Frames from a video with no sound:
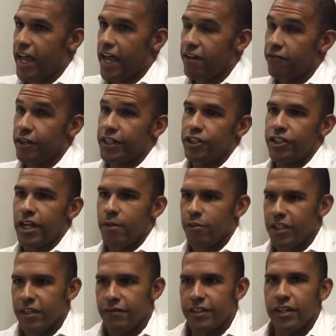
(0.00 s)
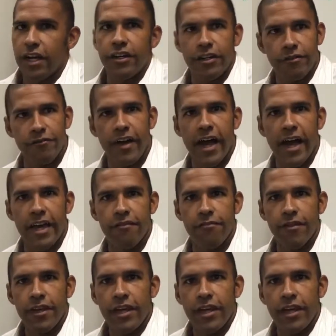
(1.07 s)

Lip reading: average, I believe, is under 5.